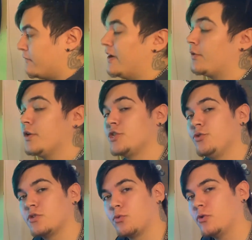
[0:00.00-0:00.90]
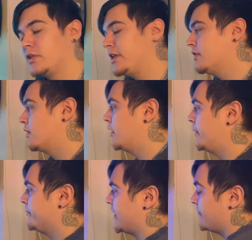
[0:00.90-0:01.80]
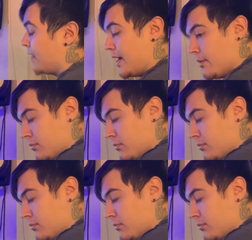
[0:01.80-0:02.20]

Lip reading: very Juice Wrld-y, in my